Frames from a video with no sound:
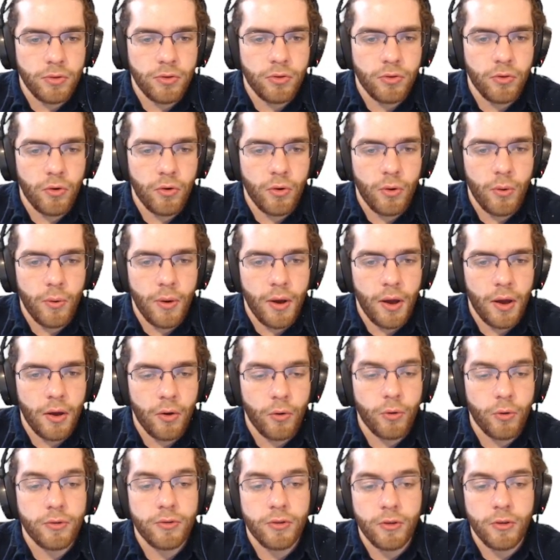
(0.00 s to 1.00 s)
0,
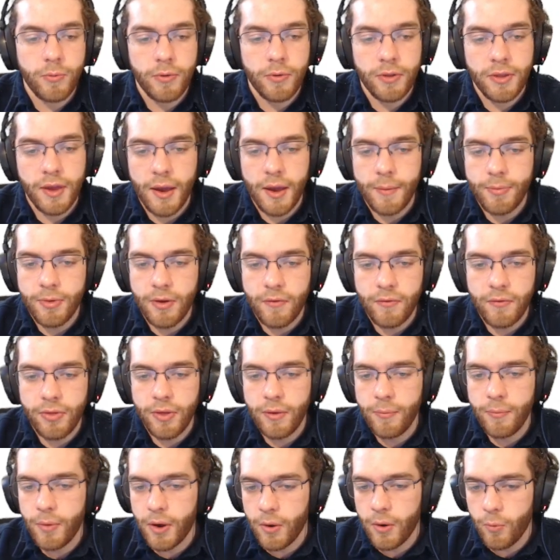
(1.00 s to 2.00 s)
times
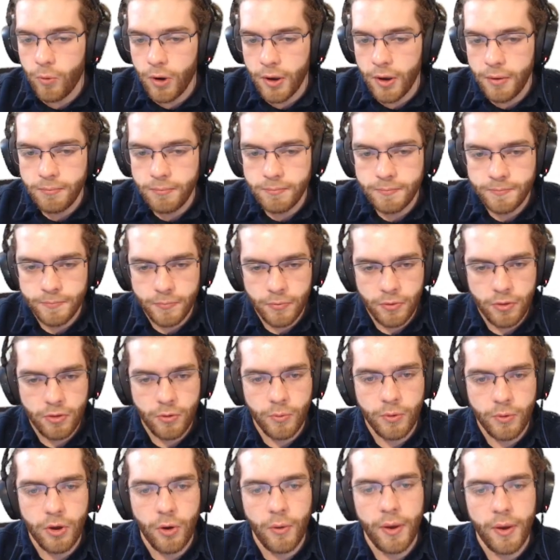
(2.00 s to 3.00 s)
everything by 1.
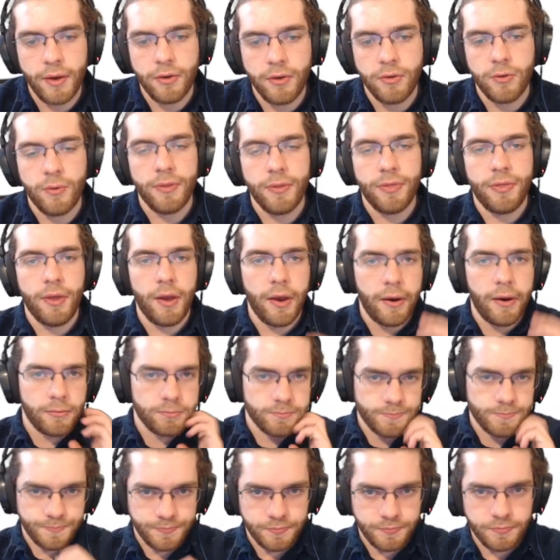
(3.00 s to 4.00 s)
So we go ahead and do it
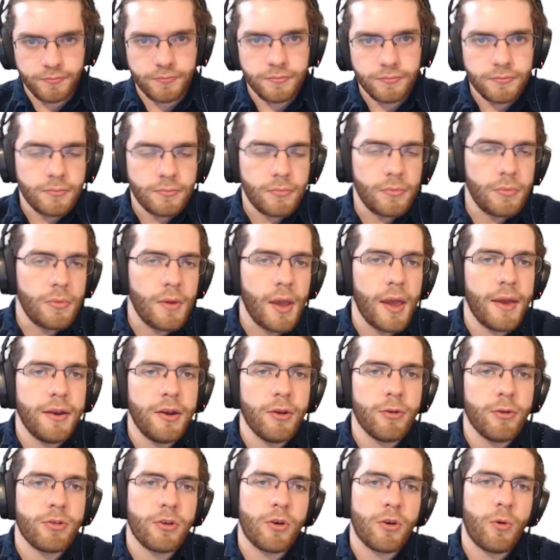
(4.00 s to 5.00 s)
there.
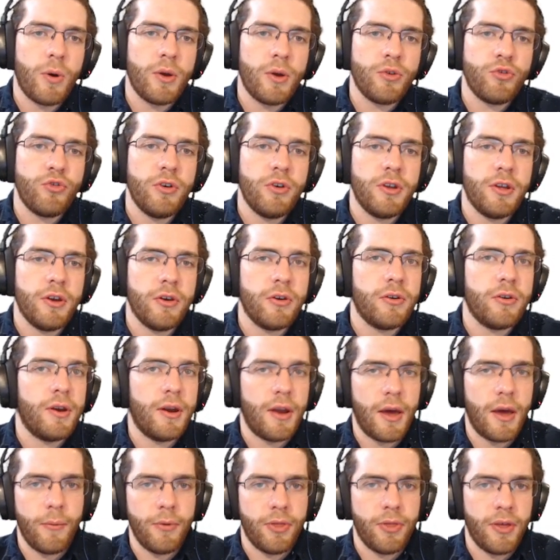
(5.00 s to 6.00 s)
And there's a question here
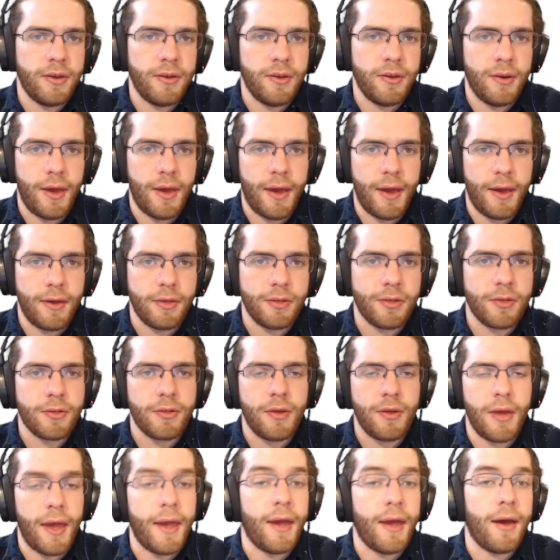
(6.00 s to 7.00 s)
that I would like you to
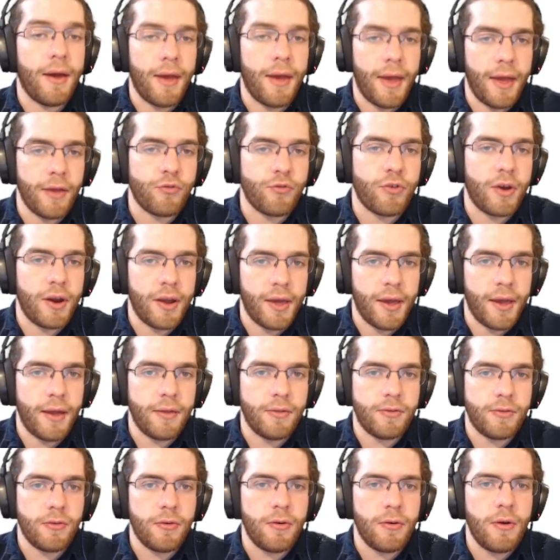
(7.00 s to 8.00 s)
ask, try to
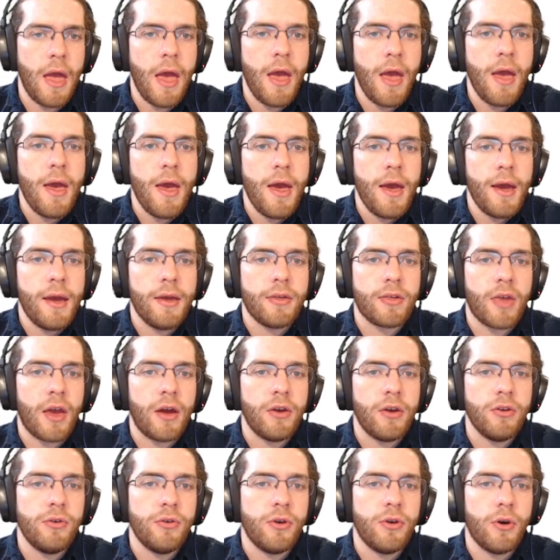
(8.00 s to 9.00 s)
answer, is
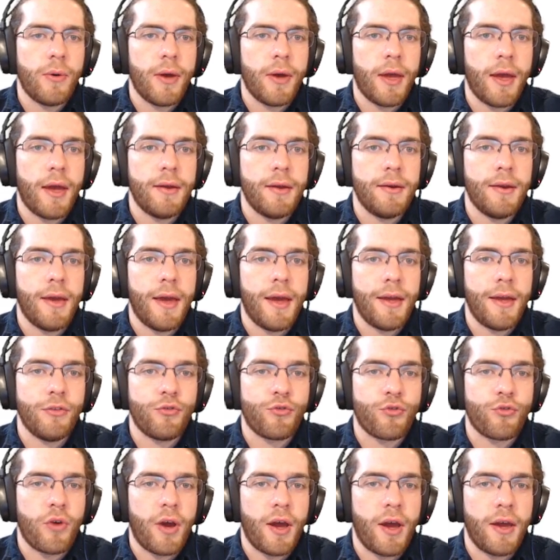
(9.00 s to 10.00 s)
how do you go ahead and
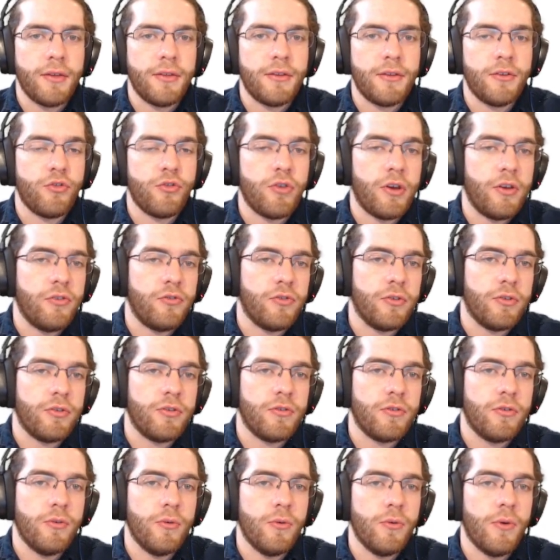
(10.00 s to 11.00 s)
try to change
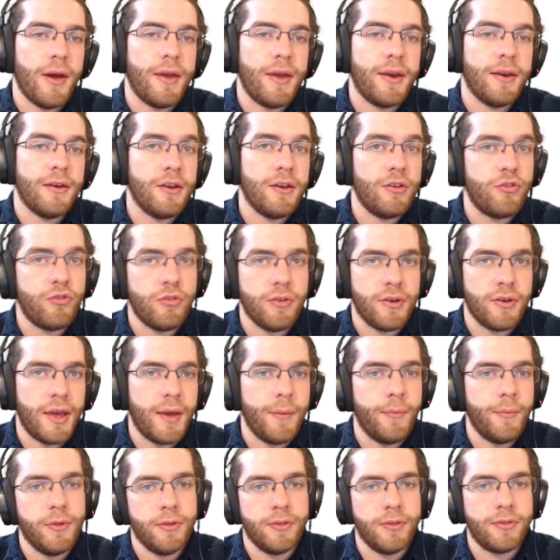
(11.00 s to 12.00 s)
this to an addition
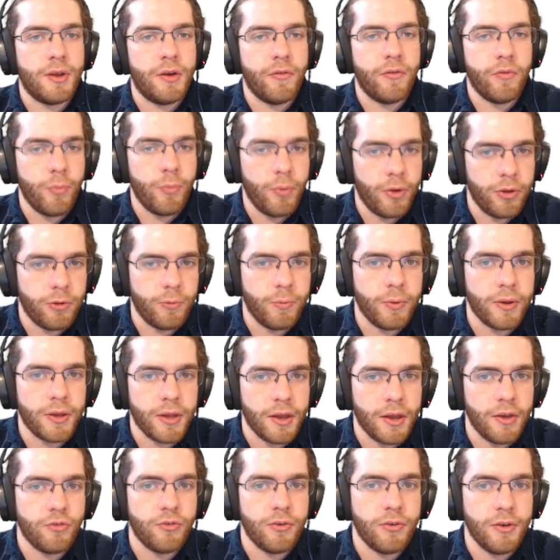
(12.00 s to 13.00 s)
table instead of a
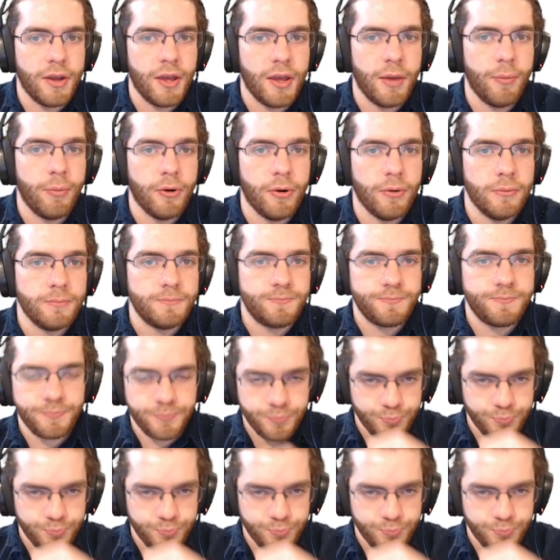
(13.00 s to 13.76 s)
multiplication table?